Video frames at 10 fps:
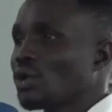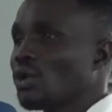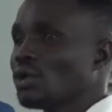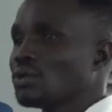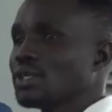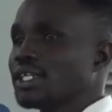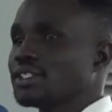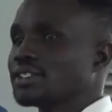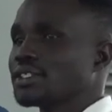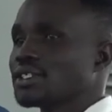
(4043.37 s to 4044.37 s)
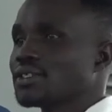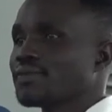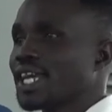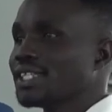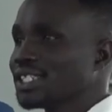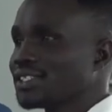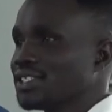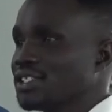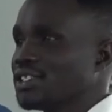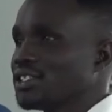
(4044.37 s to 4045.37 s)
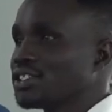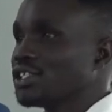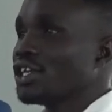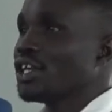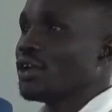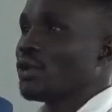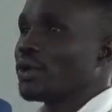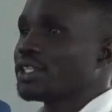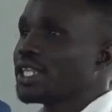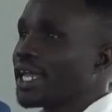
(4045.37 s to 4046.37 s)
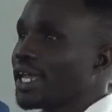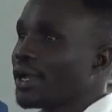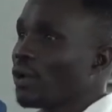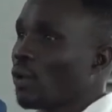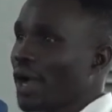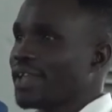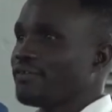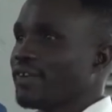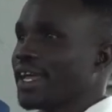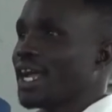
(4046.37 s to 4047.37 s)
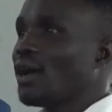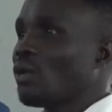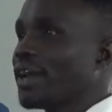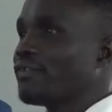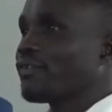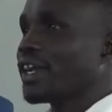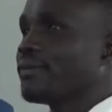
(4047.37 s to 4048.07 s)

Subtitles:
always uncertainties with the Wi-Fi, our Wi-Fi.